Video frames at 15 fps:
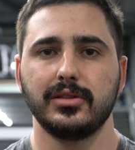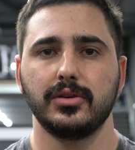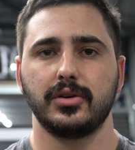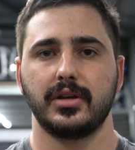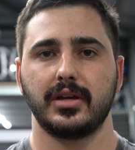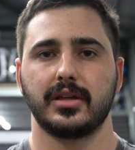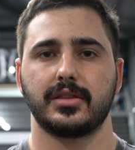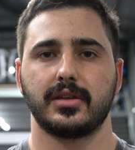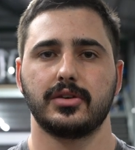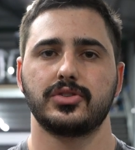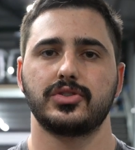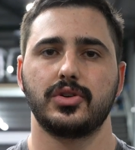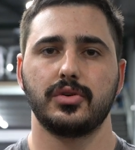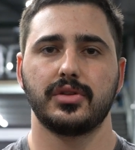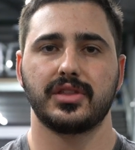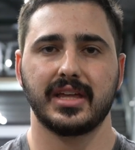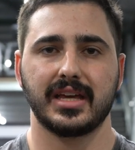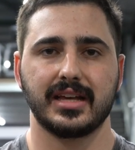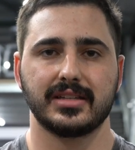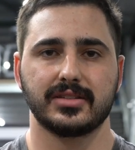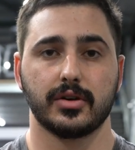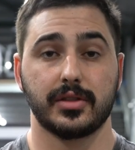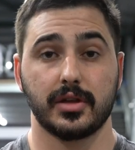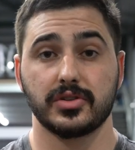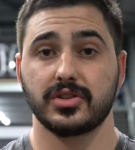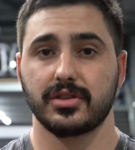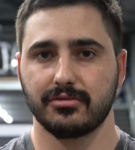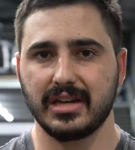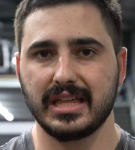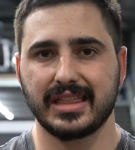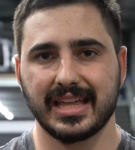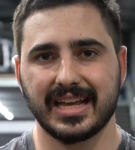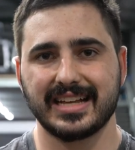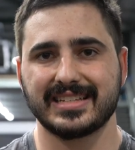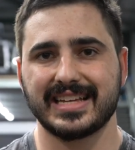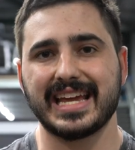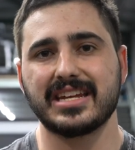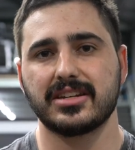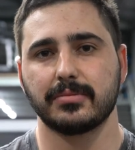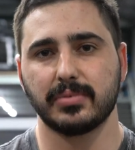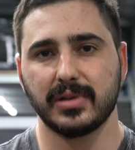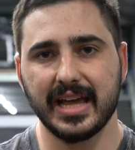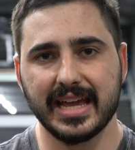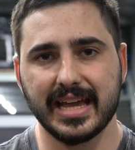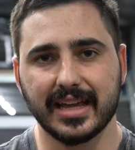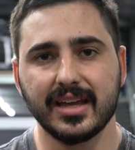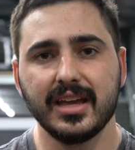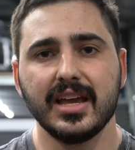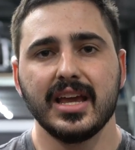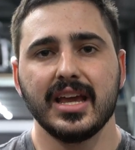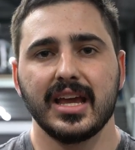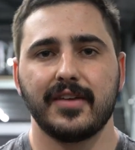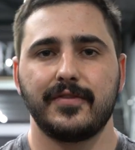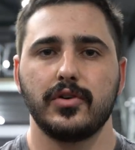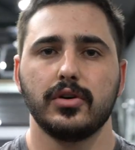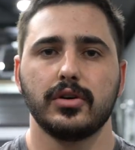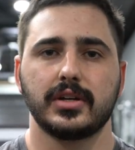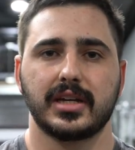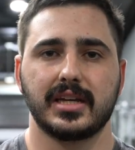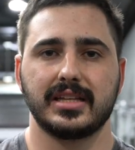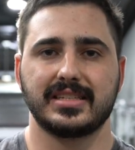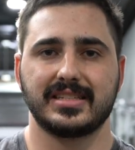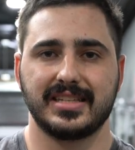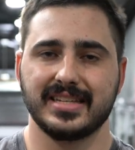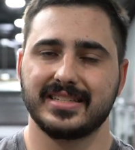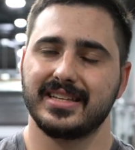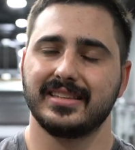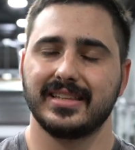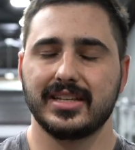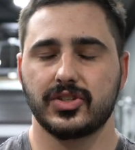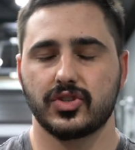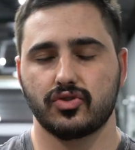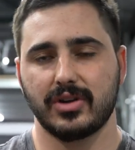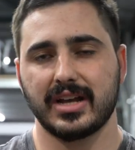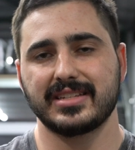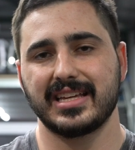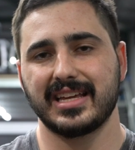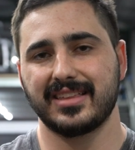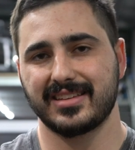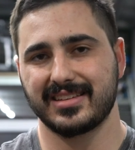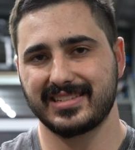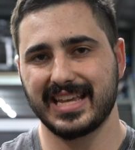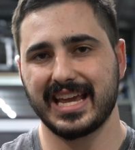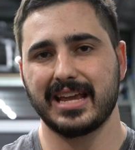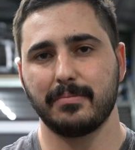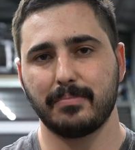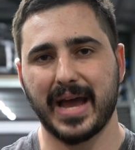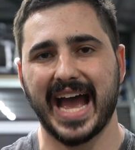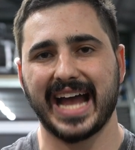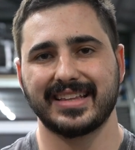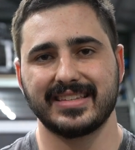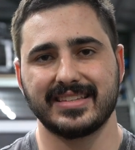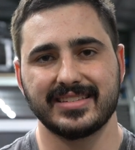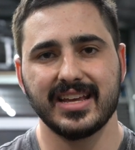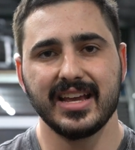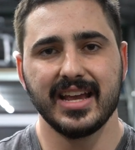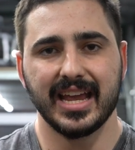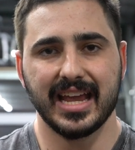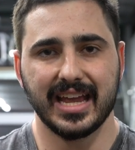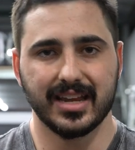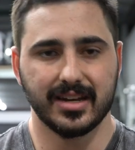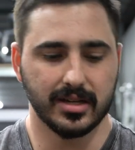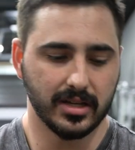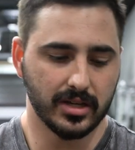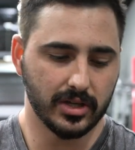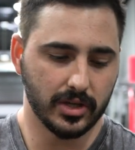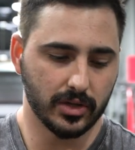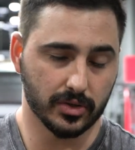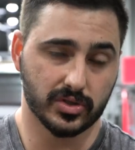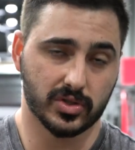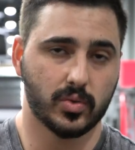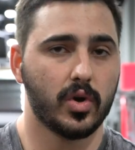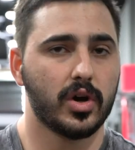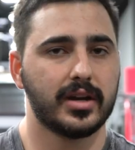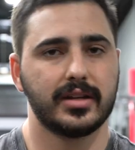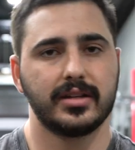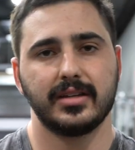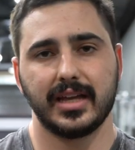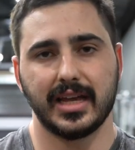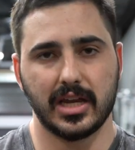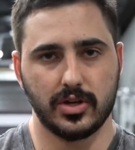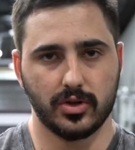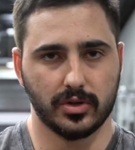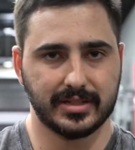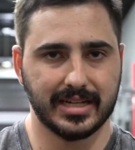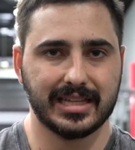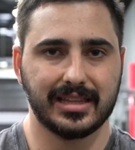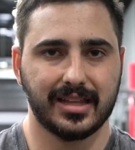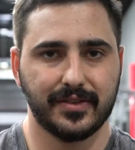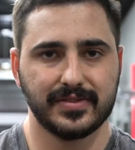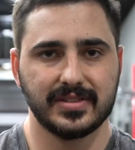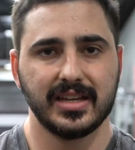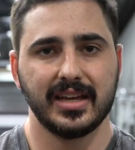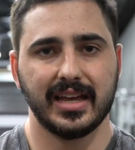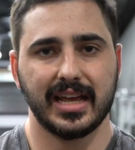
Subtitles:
looking at those two things or those three things interplaying, if you're consistently stressing the same patterns in your squat, in your deadlift,